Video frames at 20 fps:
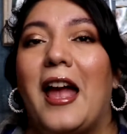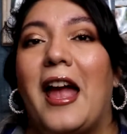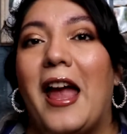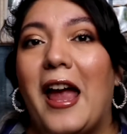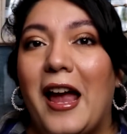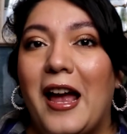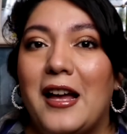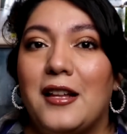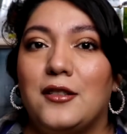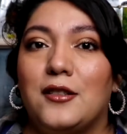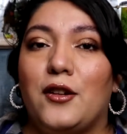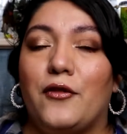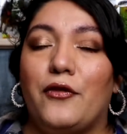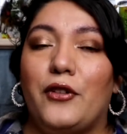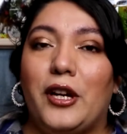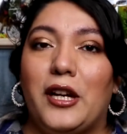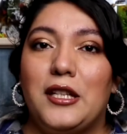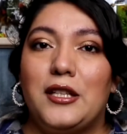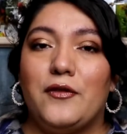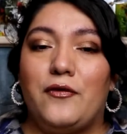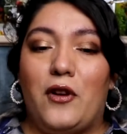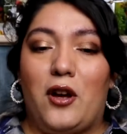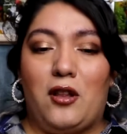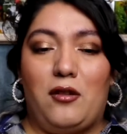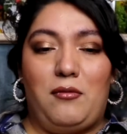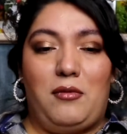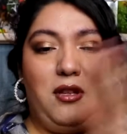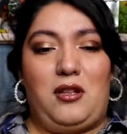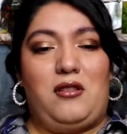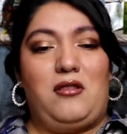And don't forget to
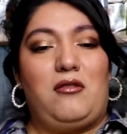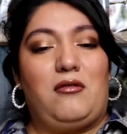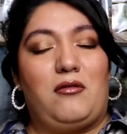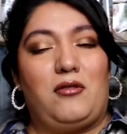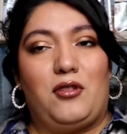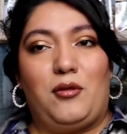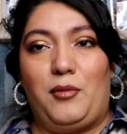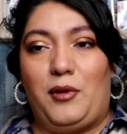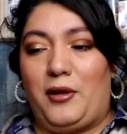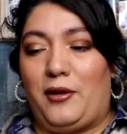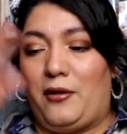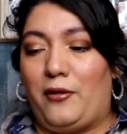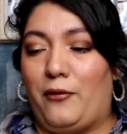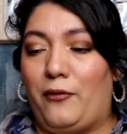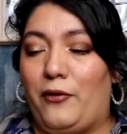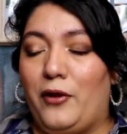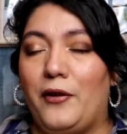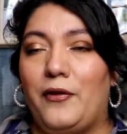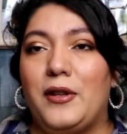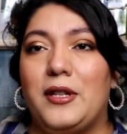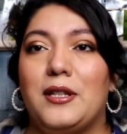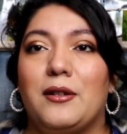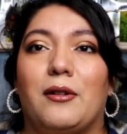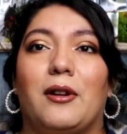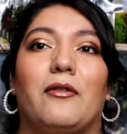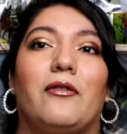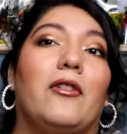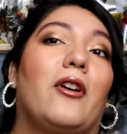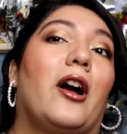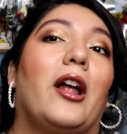follow me. So many fluffies
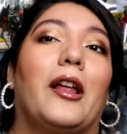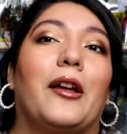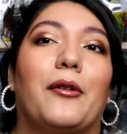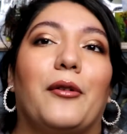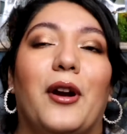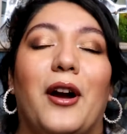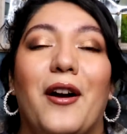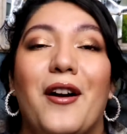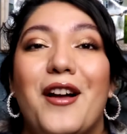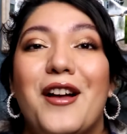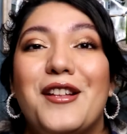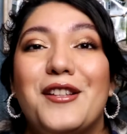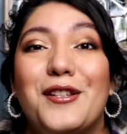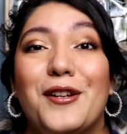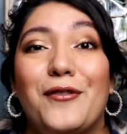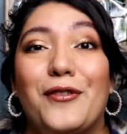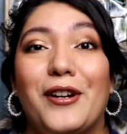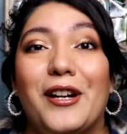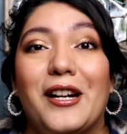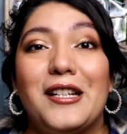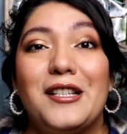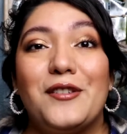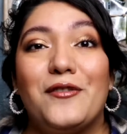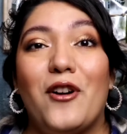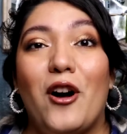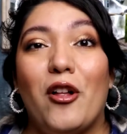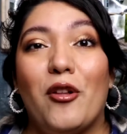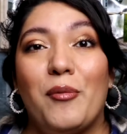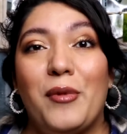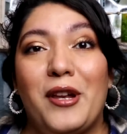around flying around. Don't forget to
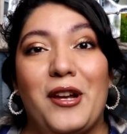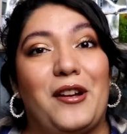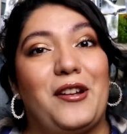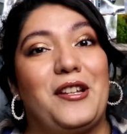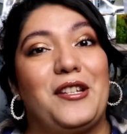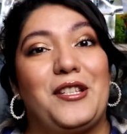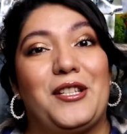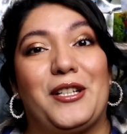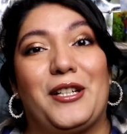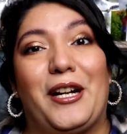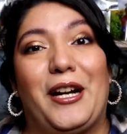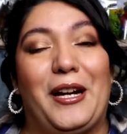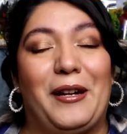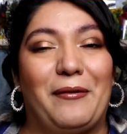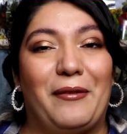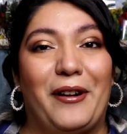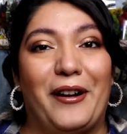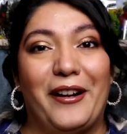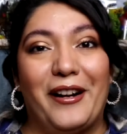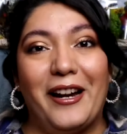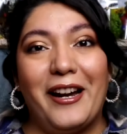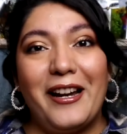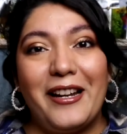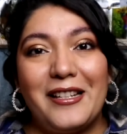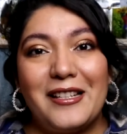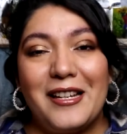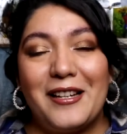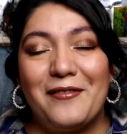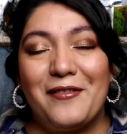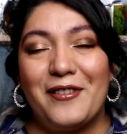follow me on Instagram.
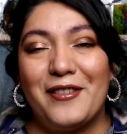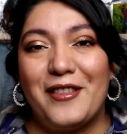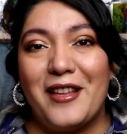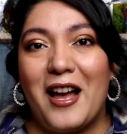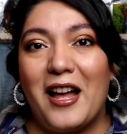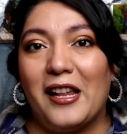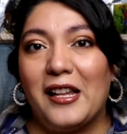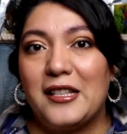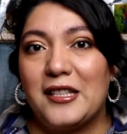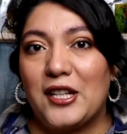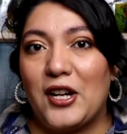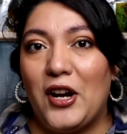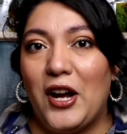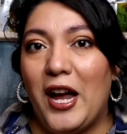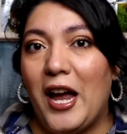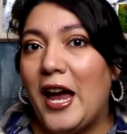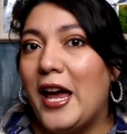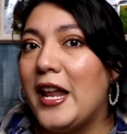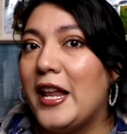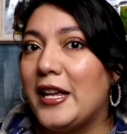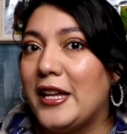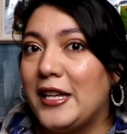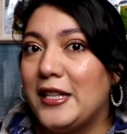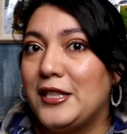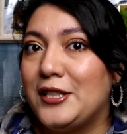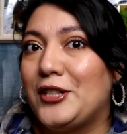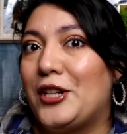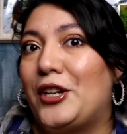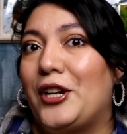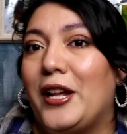Alright, and with that, let's go ahead and get
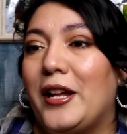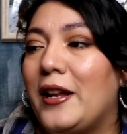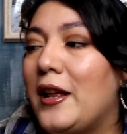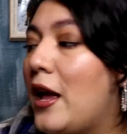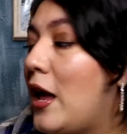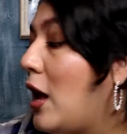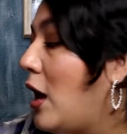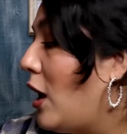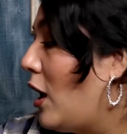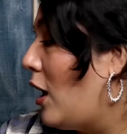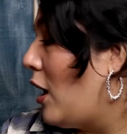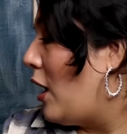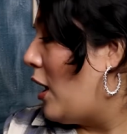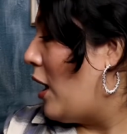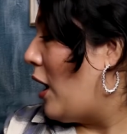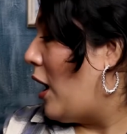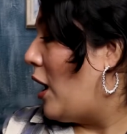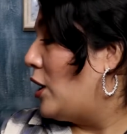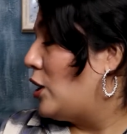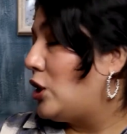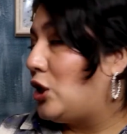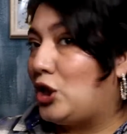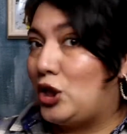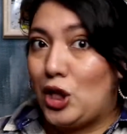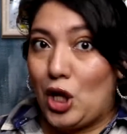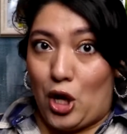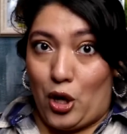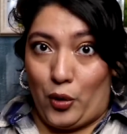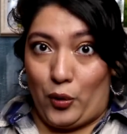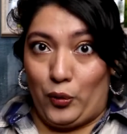started.
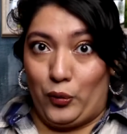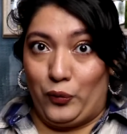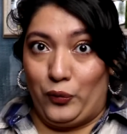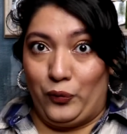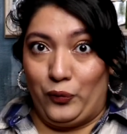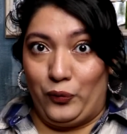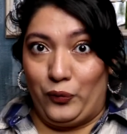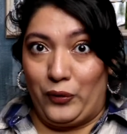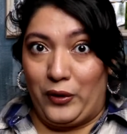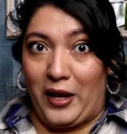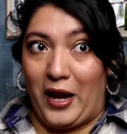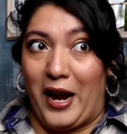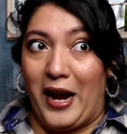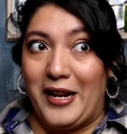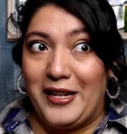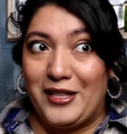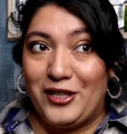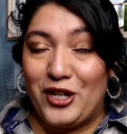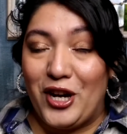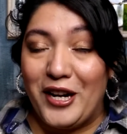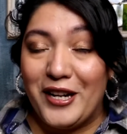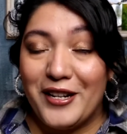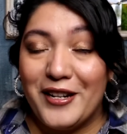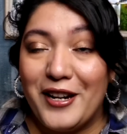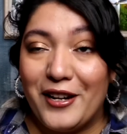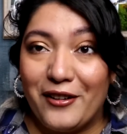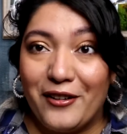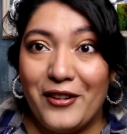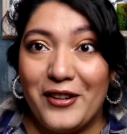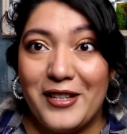So, I tried to
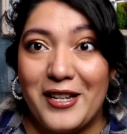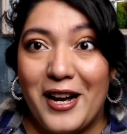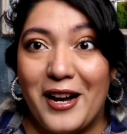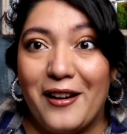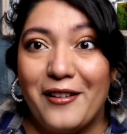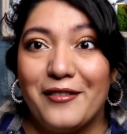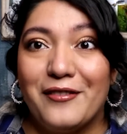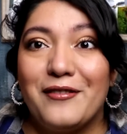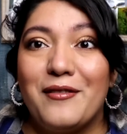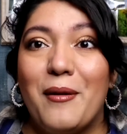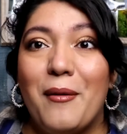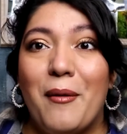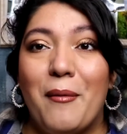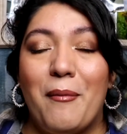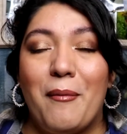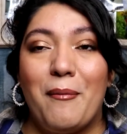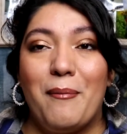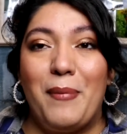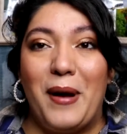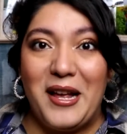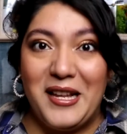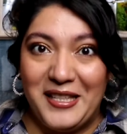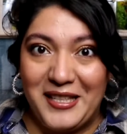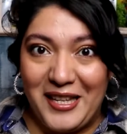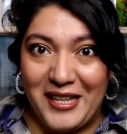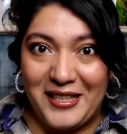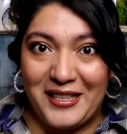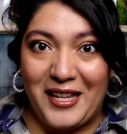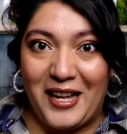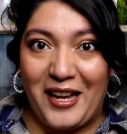narrow it down
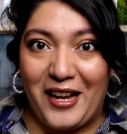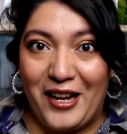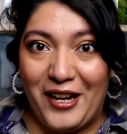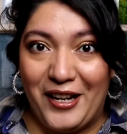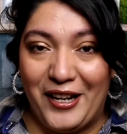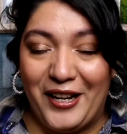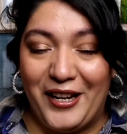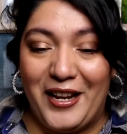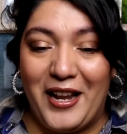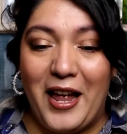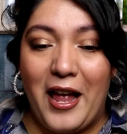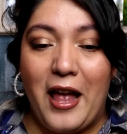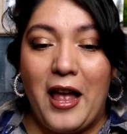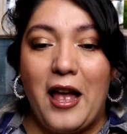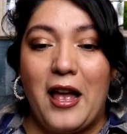best as I could